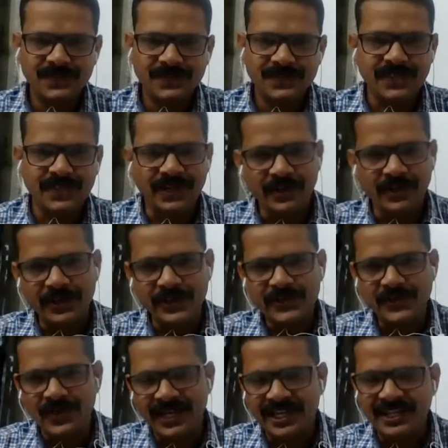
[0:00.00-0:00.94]

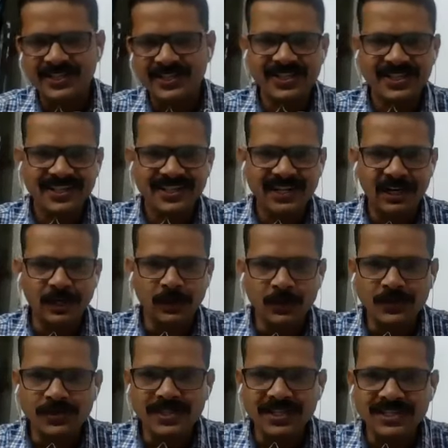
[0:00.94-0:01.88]
congratulate
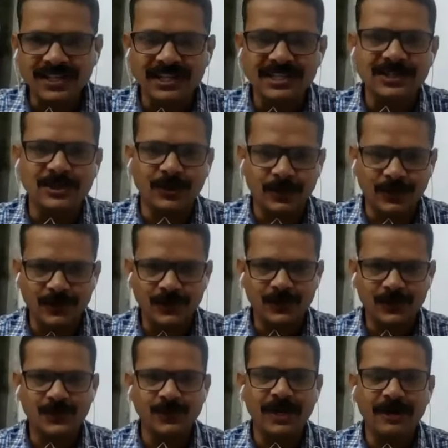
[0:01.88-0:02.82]
losers also
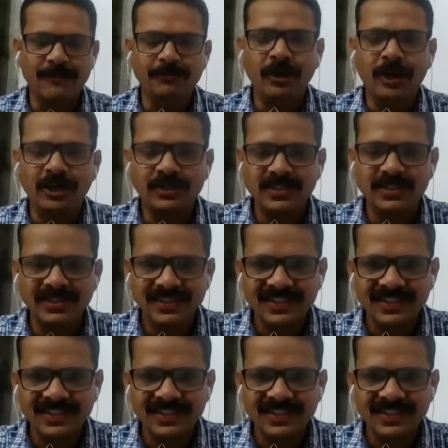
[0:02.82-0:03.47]
who have not